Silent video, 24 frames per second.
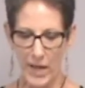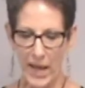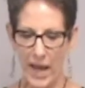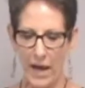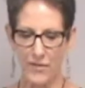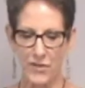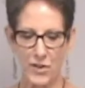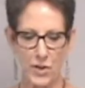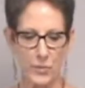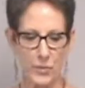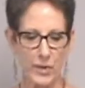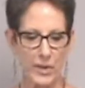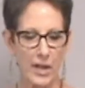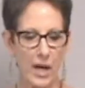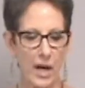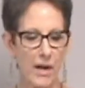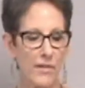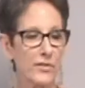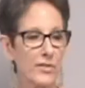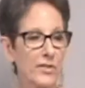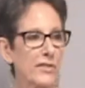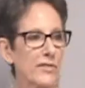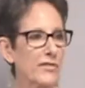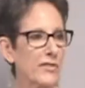We have to
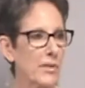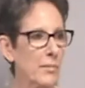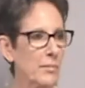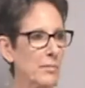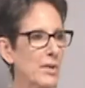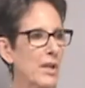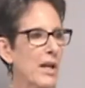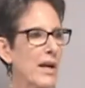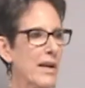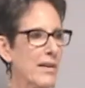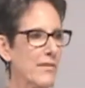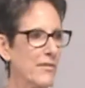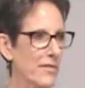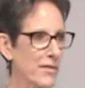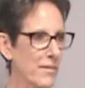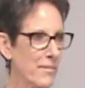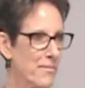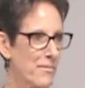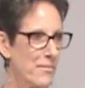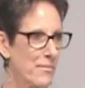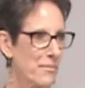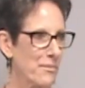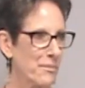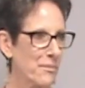recover from life.
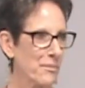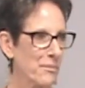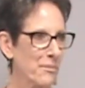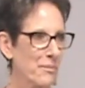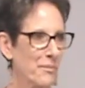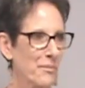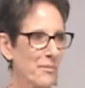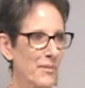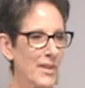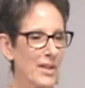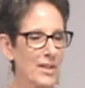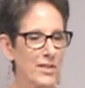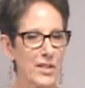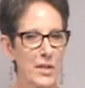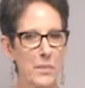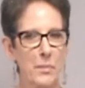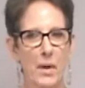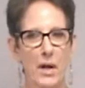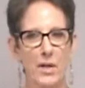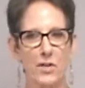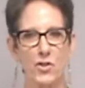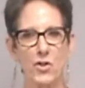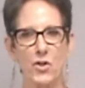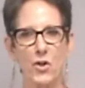
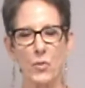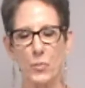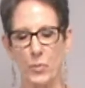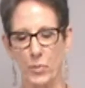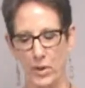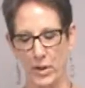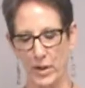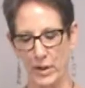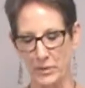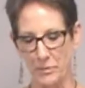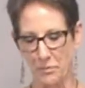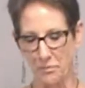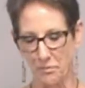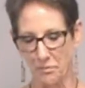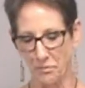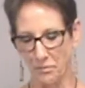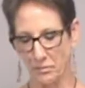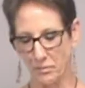Deepak Chopra,